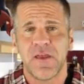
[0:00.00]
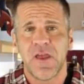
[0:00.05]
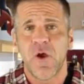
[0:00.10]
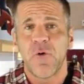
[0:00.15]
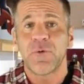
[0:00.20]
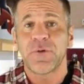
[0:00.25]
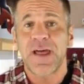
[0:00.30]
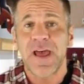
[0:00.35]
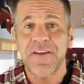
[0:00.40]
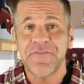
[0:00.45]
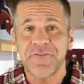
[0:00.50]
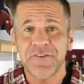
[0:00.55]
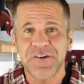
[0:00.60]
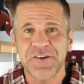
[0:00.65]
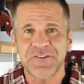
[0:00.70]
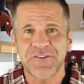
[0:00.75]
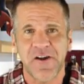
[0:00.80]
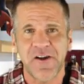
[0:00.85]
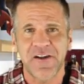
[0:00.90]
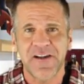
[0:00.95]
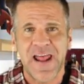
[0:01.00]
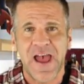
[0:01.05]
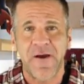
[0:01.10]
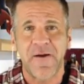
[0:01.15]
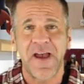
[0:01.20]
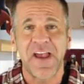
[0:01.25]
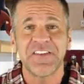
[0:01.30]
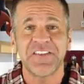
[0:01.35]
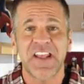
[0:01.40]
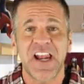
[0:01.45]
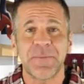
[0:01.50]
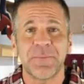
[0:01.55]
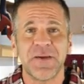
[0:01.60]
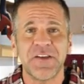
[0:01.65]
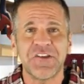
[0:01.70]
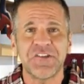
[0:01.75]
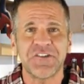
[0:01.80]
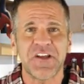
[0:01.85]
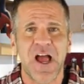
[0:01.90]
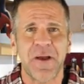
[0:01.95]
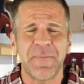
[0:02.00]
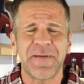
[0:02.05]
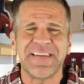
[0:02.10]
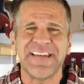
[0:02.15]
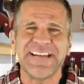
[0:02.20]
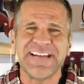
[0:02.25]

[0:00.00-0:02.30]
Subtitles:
When I first started out, I set up my shop in a